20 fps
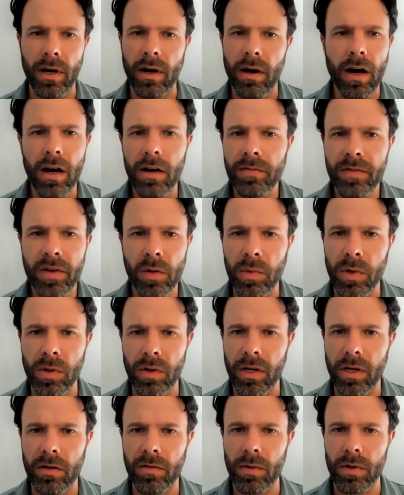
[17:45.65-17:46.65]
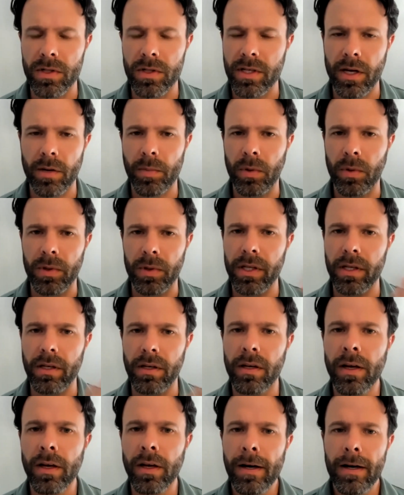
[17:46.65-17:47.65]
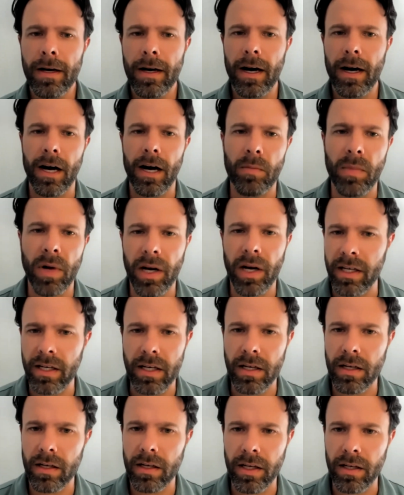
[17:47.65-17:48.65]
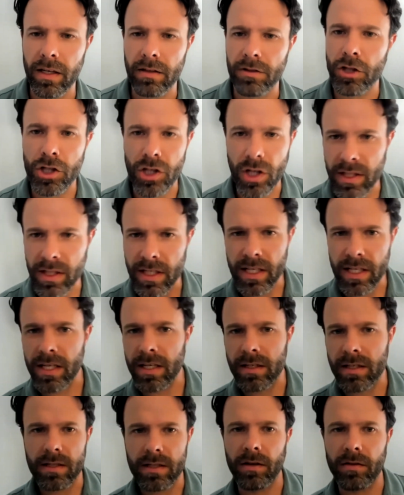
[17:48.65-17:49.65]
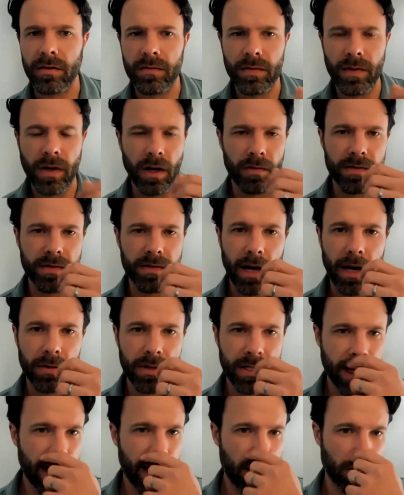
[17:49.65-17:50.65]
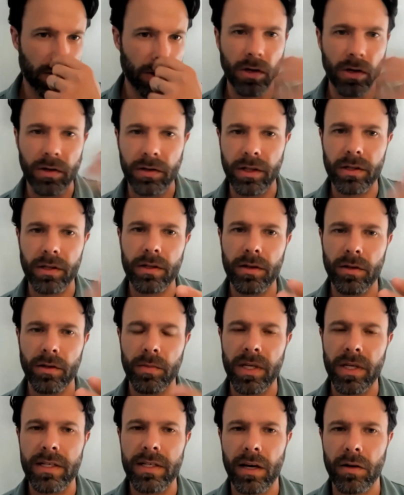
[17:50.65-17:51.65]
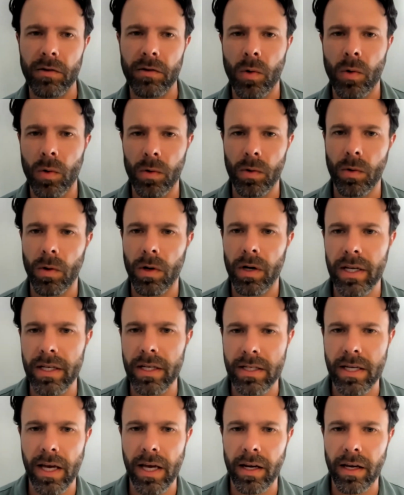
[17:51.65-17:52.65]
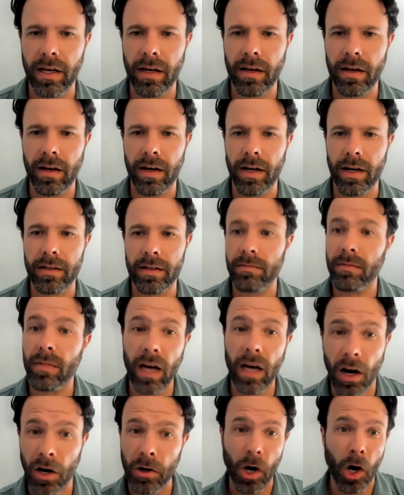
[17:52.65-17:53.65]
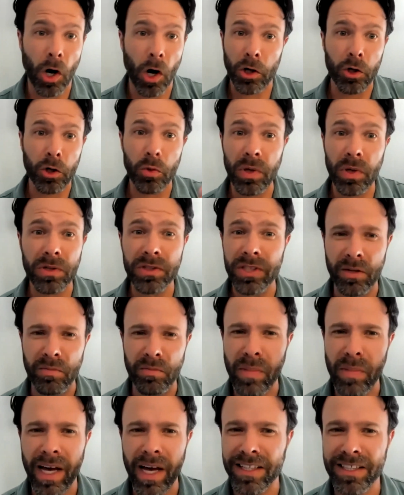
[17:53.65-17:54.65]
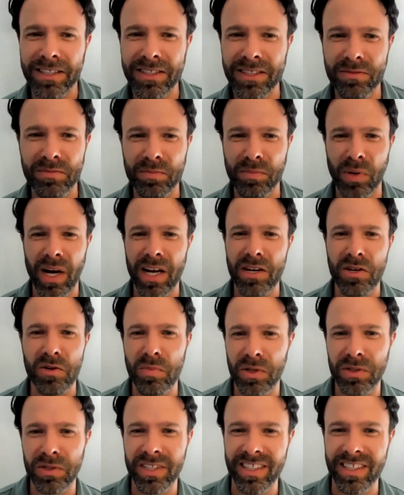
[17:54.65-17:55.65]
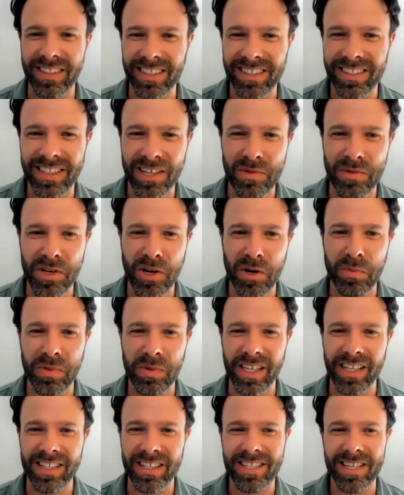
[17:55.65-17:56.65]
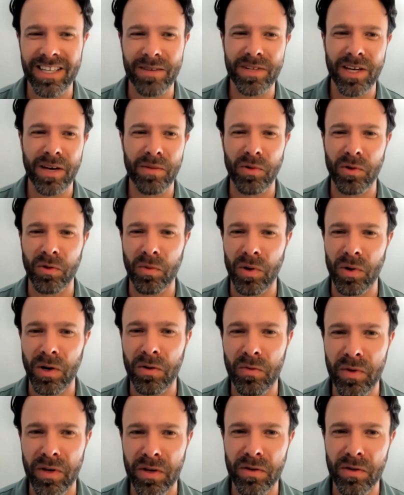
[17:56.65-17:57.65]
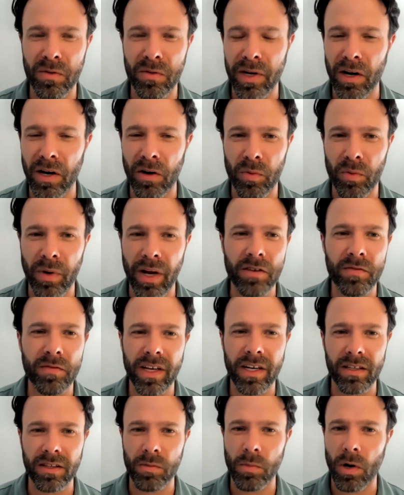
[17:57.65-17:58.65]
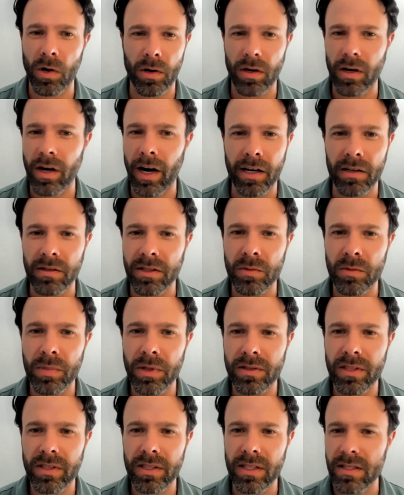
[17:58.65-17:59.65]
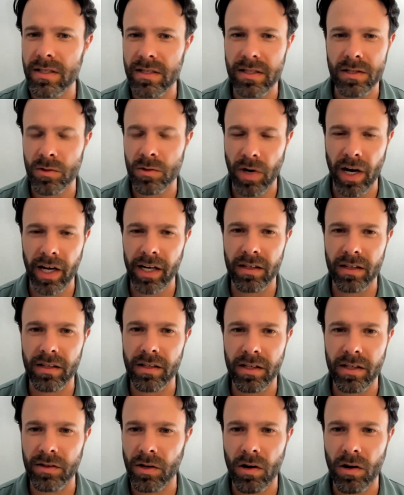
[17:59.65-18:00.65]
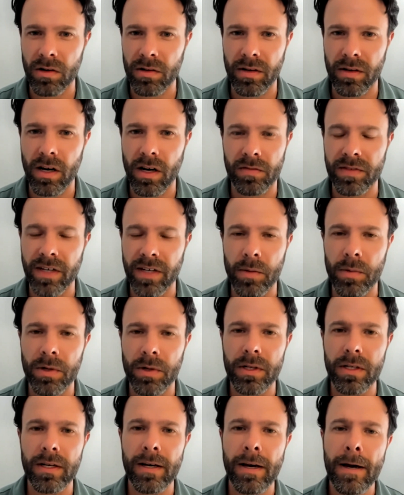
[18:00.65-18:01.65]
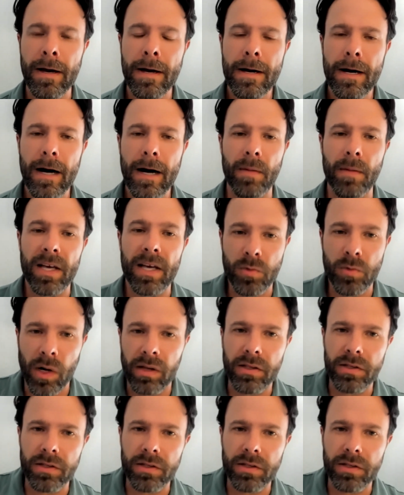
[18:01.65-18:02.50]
The Huff community, for example, in just east of downtown along the Midtown corridor, is getting our new building, Magnet's brand new building that's going to be opening in September, where we are renovating the Margaret Ireland building that sits right in the heart of the Huff neighborhood, as